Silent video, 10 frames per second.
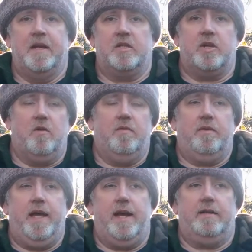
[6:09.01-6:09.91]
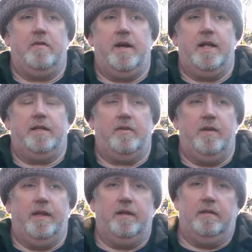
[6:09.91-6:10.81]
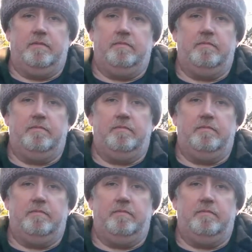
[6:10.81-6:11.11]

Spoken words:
So yeah, I'll do a little